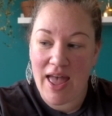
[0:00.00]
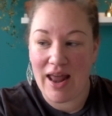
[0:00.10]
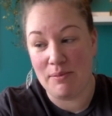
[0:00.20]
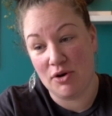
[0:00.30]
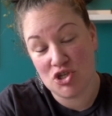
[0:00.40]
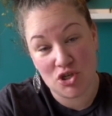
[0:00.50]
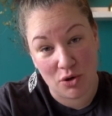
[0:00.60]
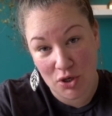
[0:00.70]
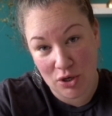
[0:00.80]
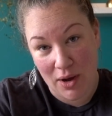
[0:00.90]
And I'm going to
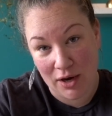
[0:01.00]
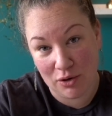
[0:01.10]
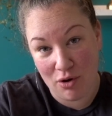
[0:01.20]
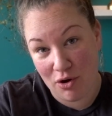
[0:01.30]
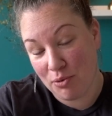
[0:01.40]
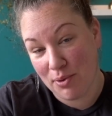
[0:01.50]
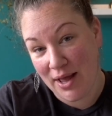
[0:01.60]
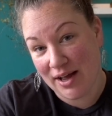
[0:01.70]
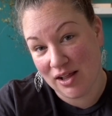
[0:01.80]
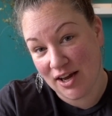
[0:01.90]
show you how to grow your
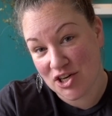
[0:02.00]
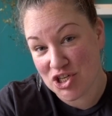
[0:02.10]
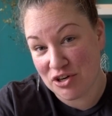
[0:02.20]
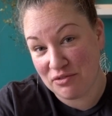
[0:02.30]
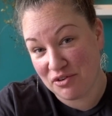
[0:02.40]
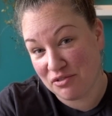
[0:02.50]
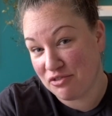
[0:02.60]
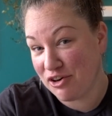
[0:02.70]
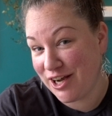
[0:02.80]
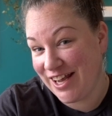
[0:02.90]
plant collection for
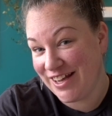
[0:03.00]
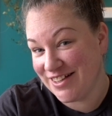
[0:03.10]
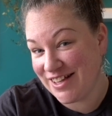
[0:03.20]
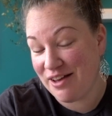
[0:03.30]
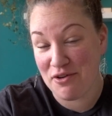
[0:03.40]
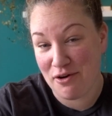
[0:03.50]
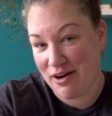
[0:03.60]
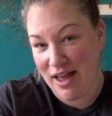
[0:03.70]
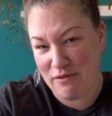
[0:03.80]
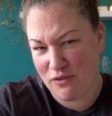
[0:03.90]
free if you
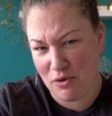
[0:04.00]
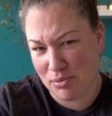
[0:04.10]
already have a few